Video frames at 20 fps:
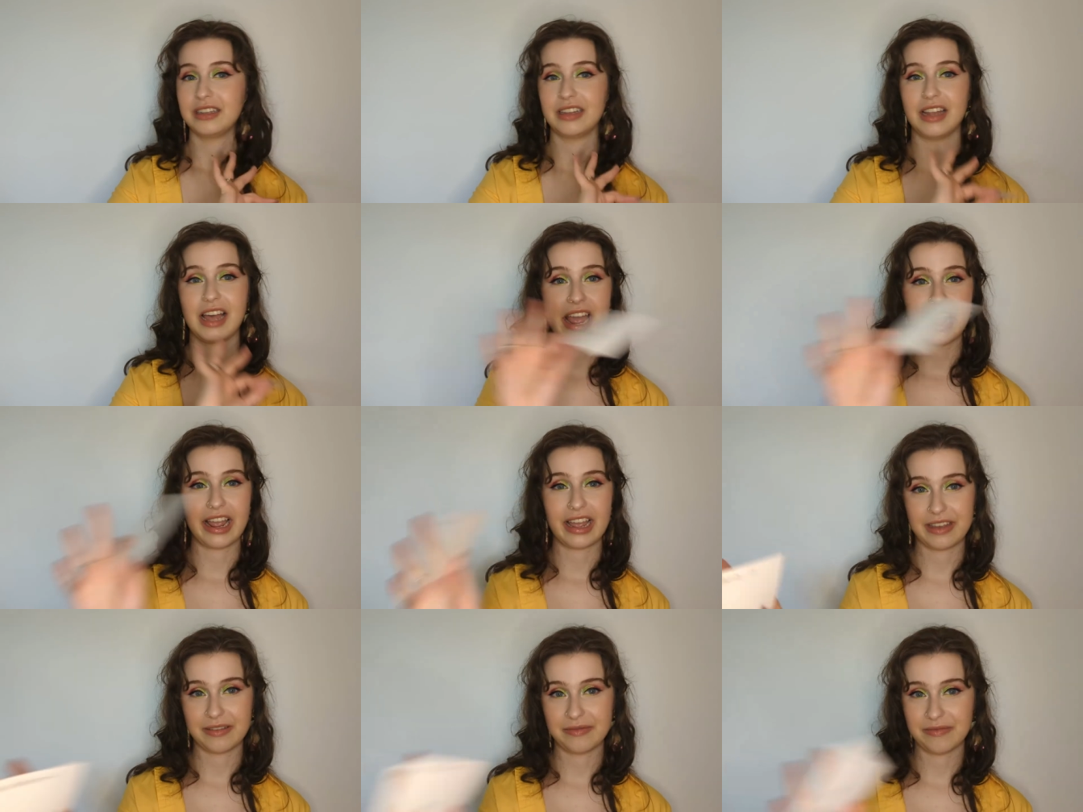
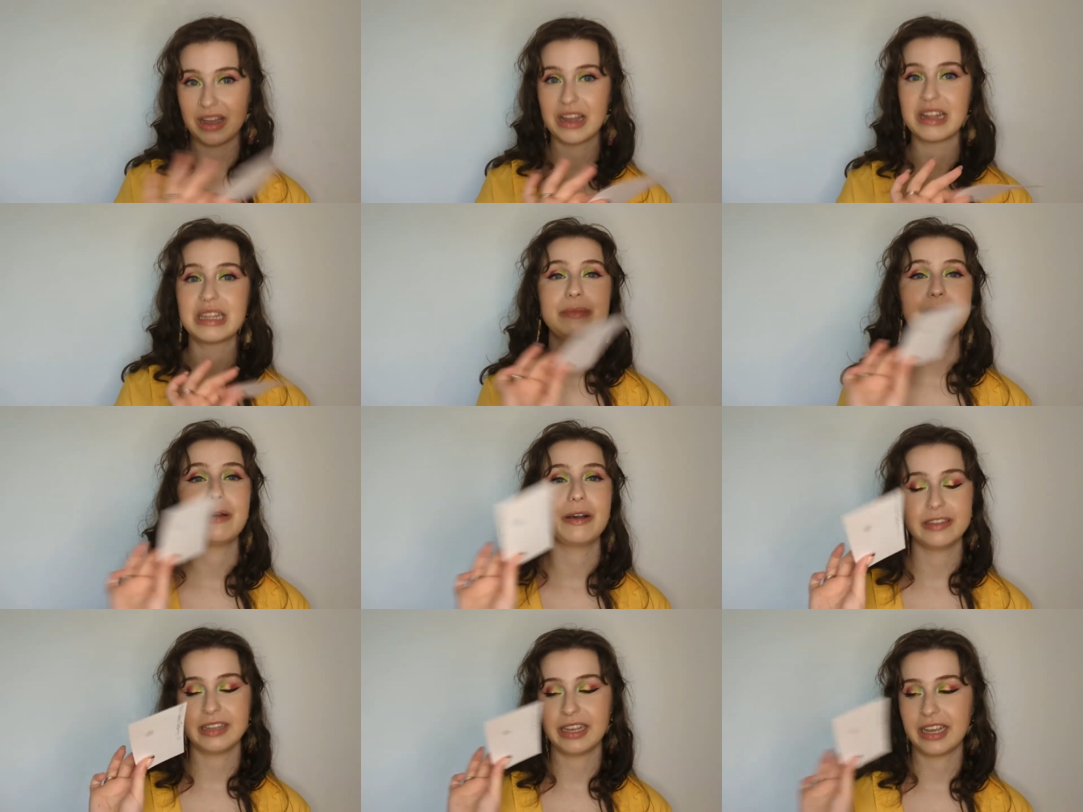Like, it
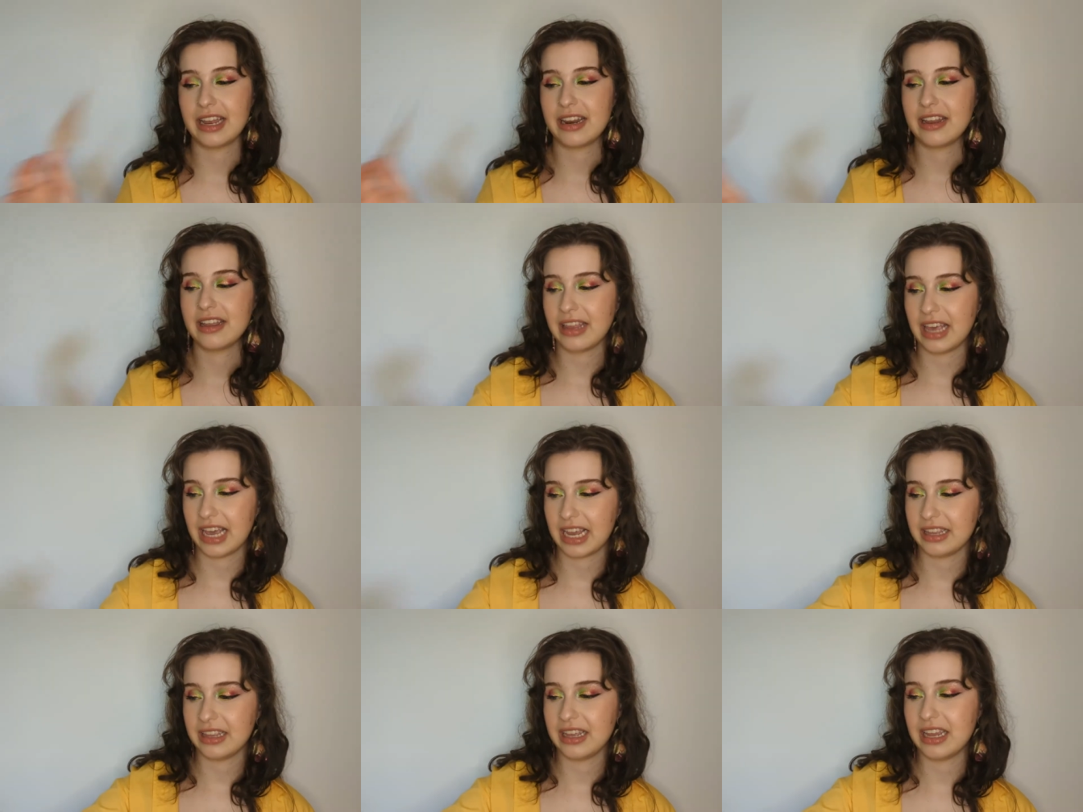smells like it,
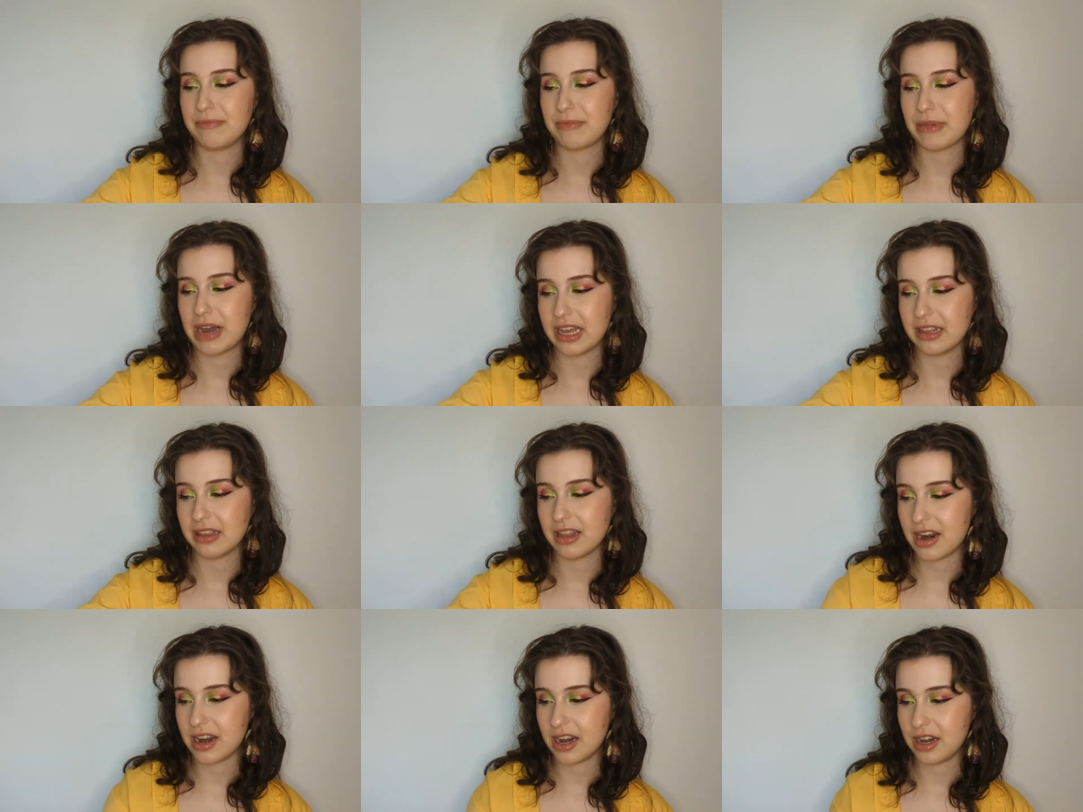like in
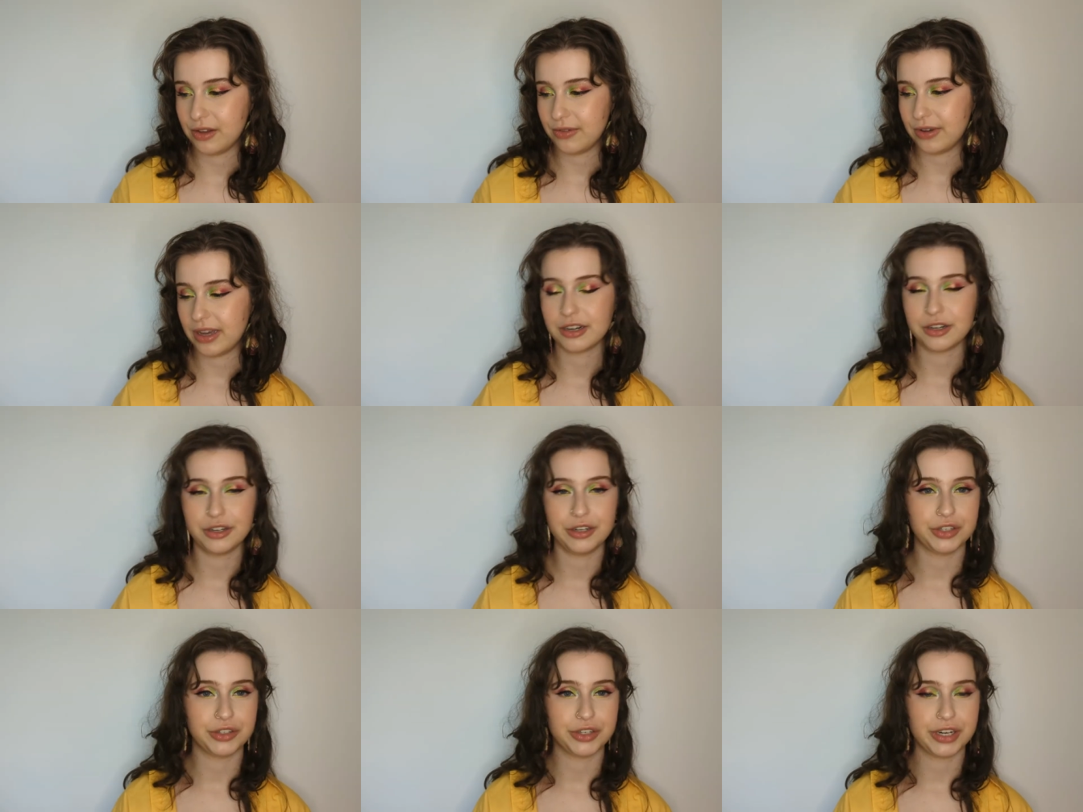my Alani Nu
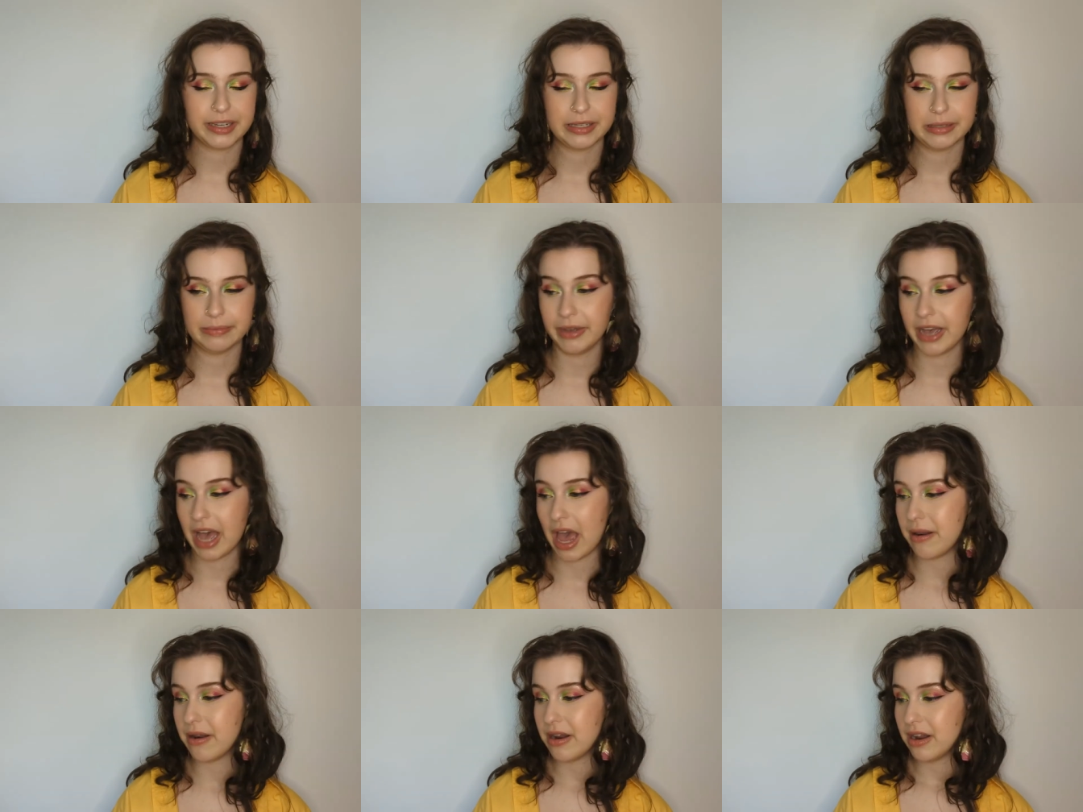energy drinks,
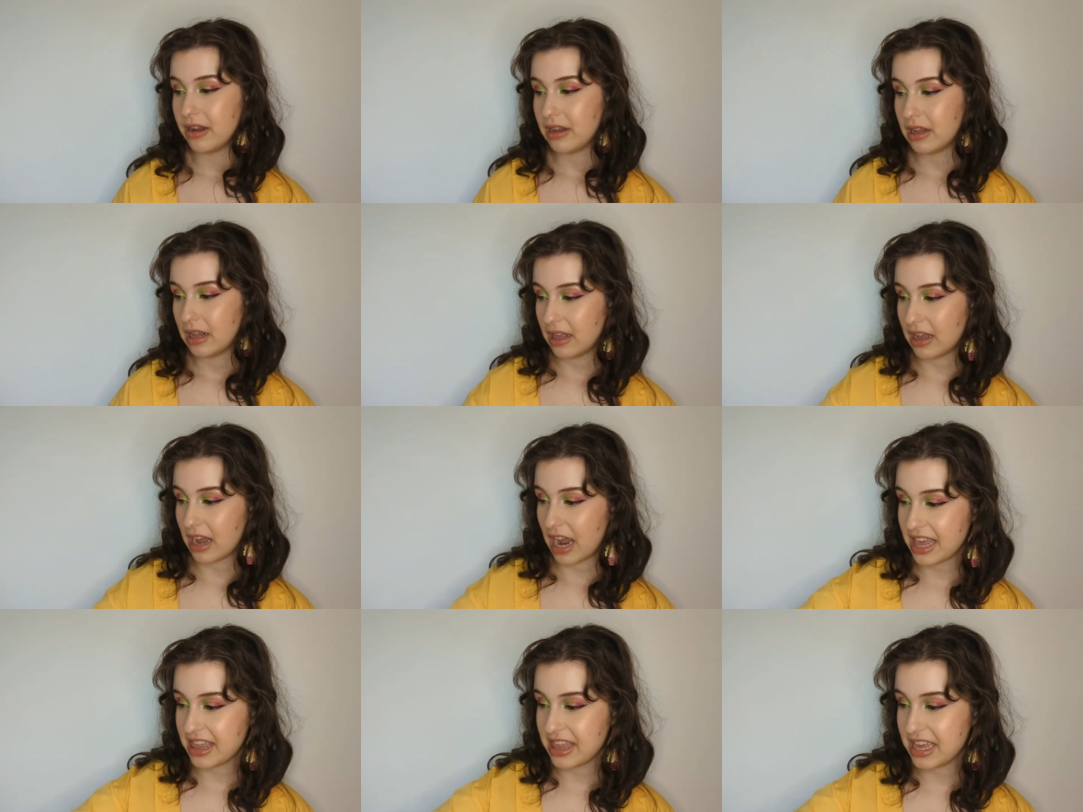but
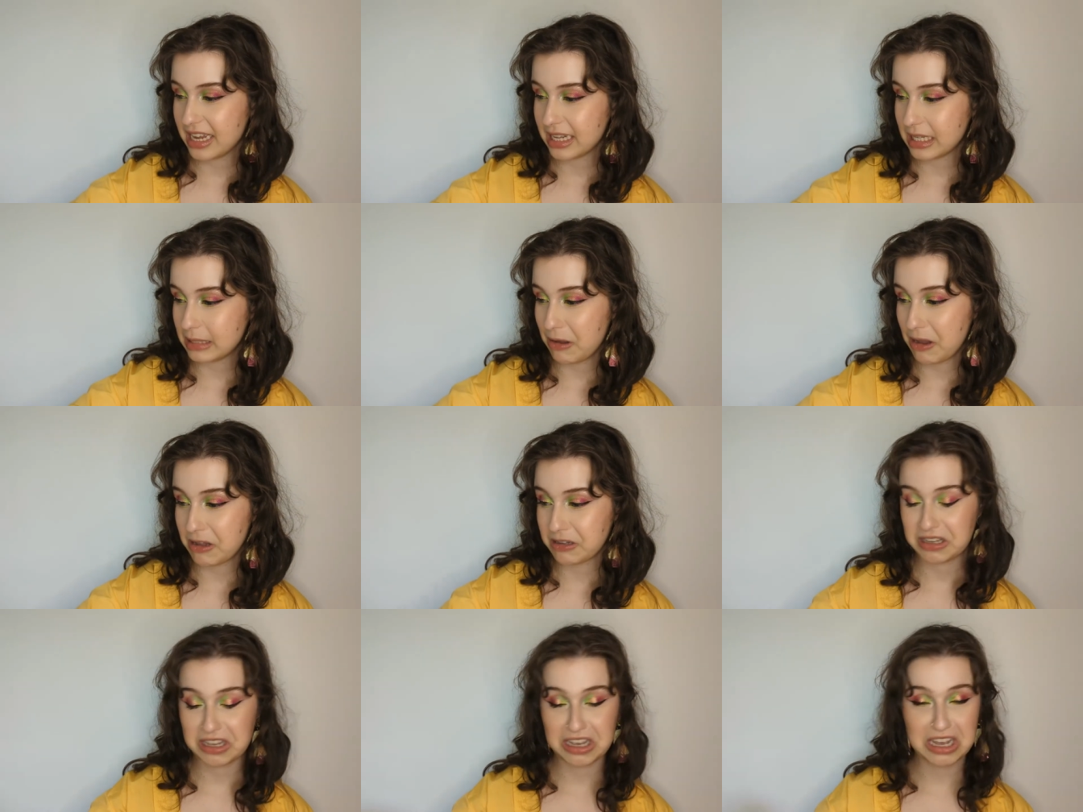I think it
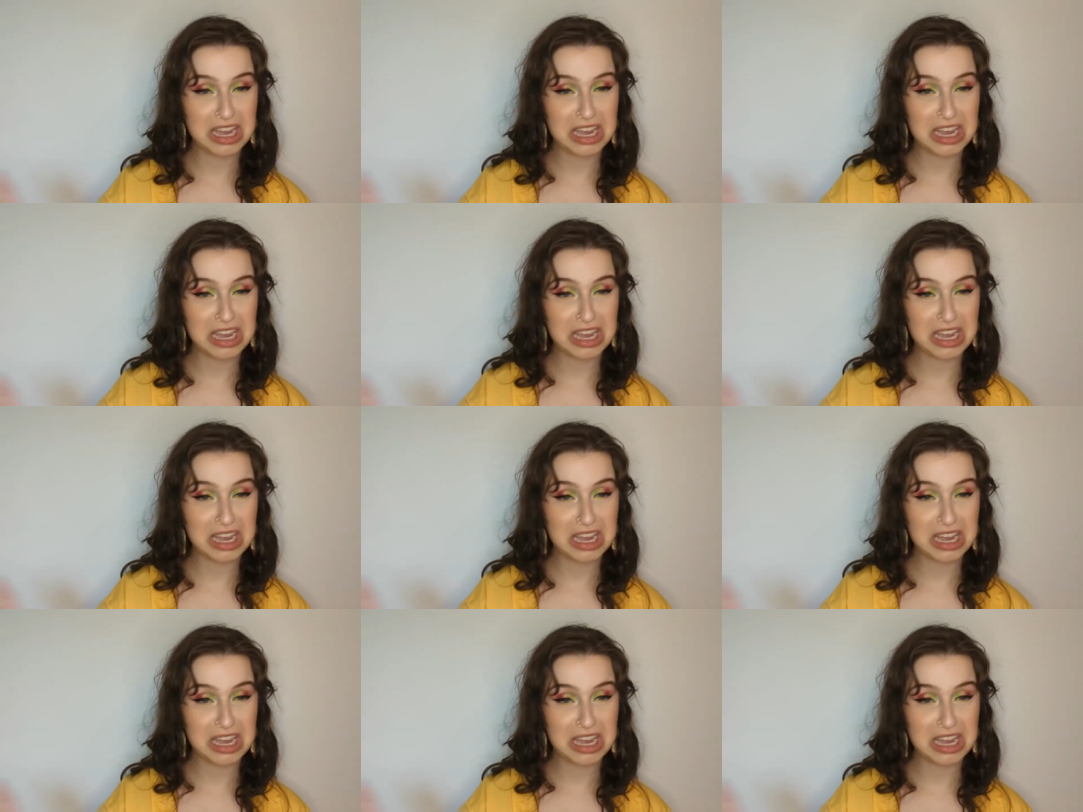smells